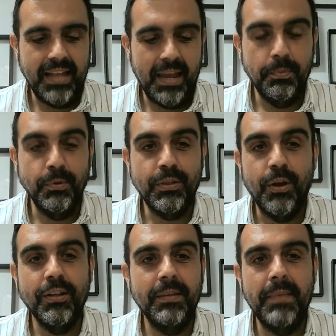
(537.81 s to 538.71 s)
put all
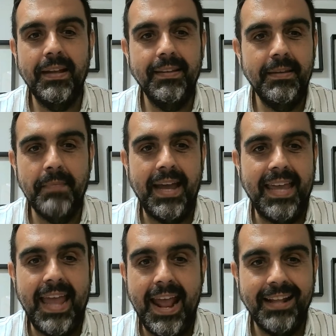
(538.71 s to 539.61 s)
the money my
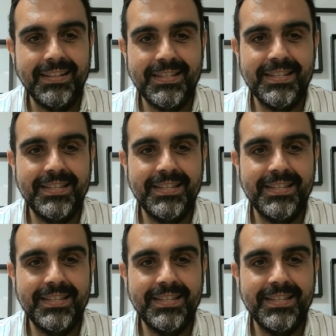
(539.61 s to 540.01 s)
aunts,